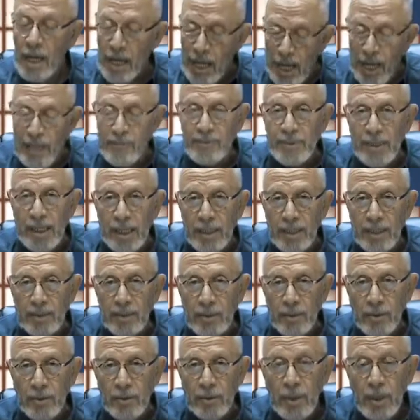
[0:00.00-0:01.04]
I'm telling
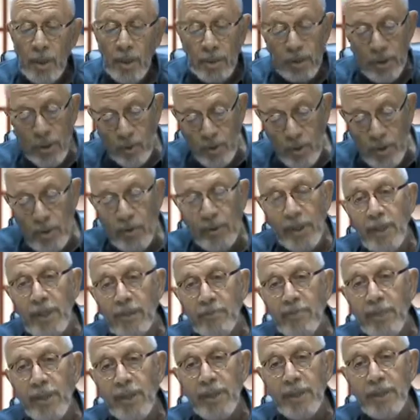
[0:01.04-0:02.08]
you that when you get a
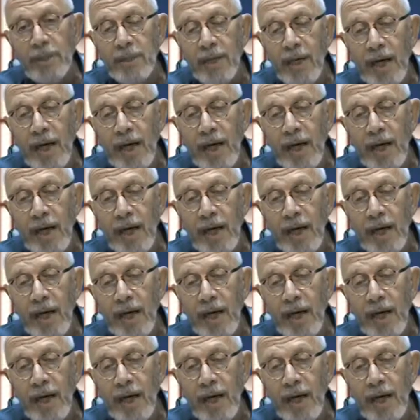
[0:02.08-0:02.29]
bill